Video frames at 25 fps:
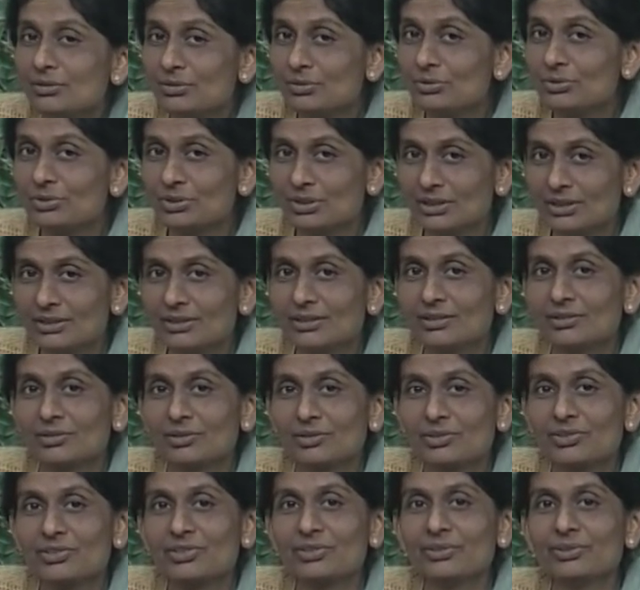to children
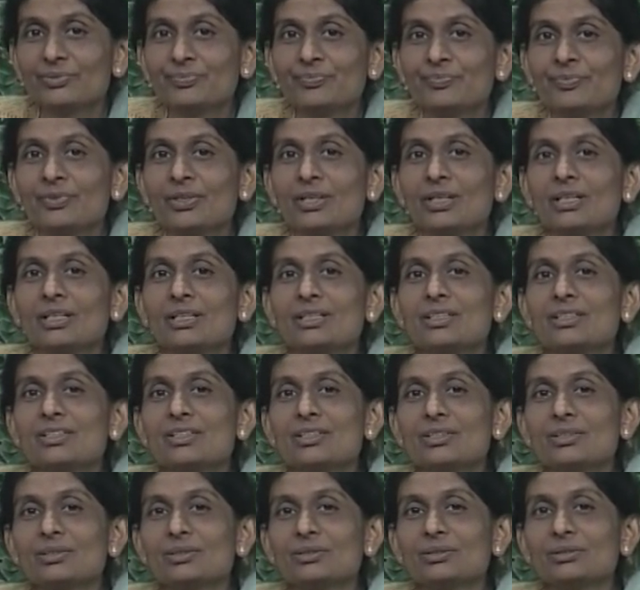also.
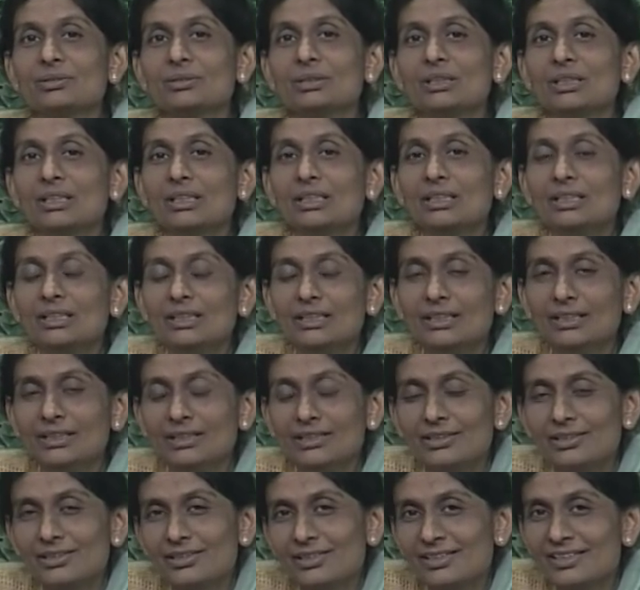So he
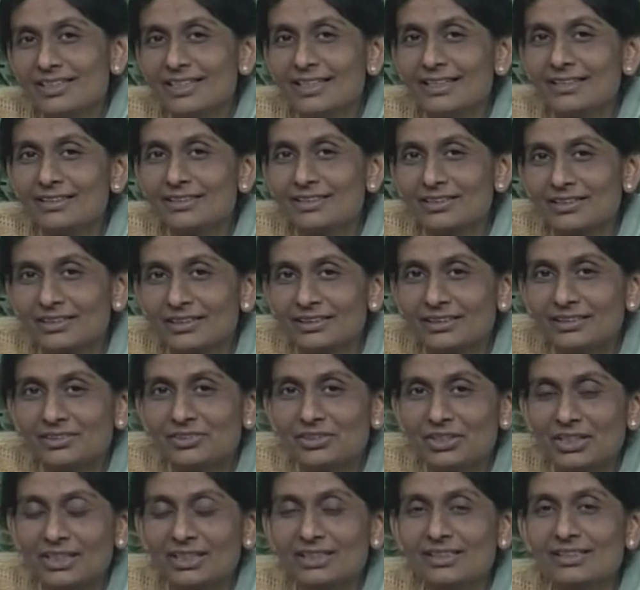understands a
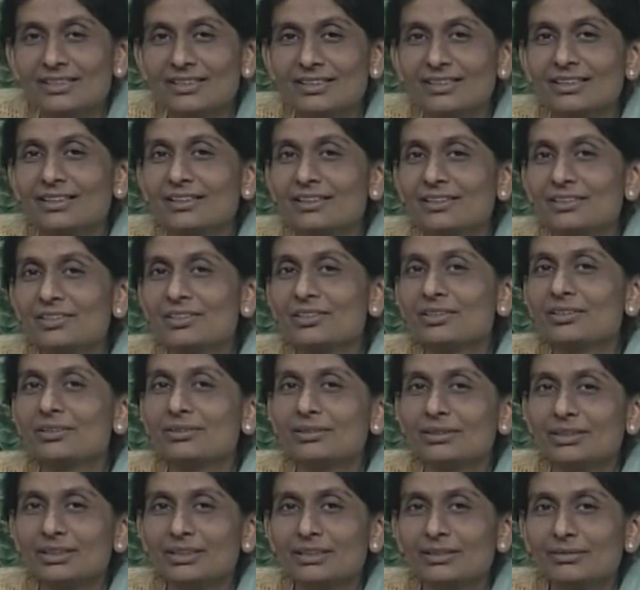child's character
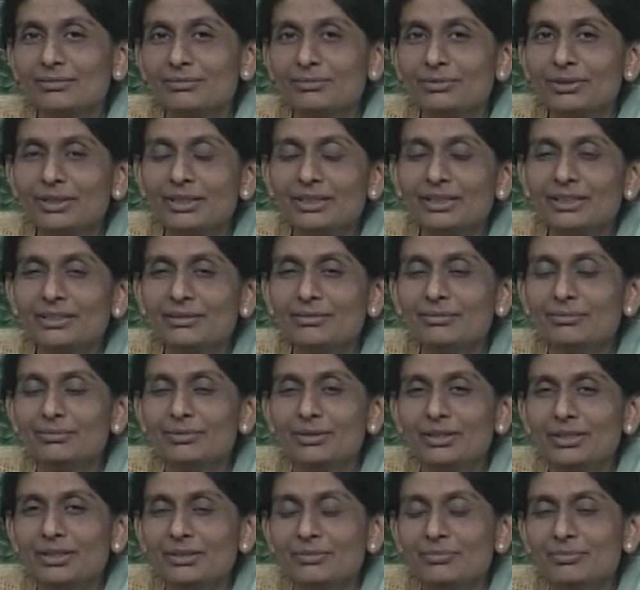in a very,
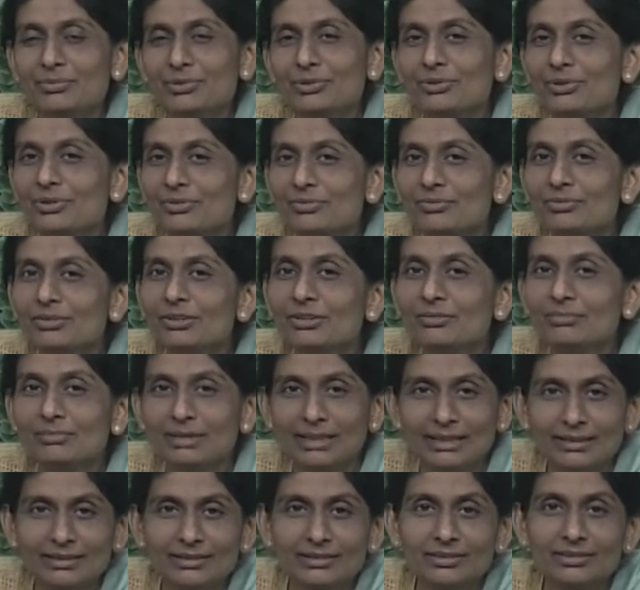very beautiful
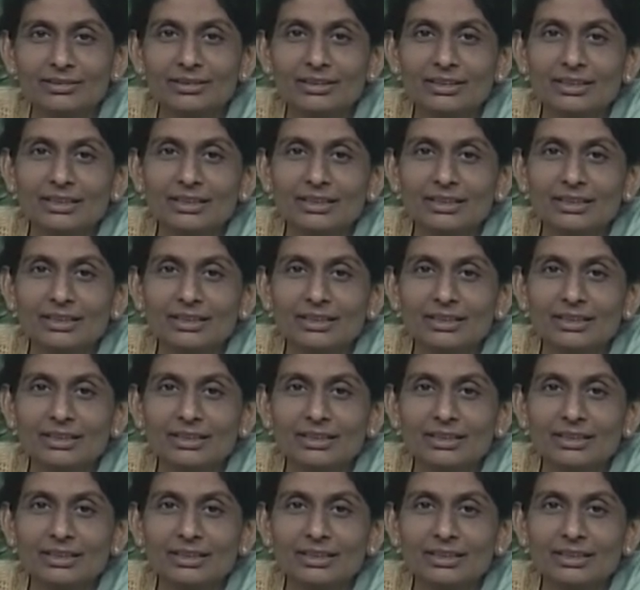manner.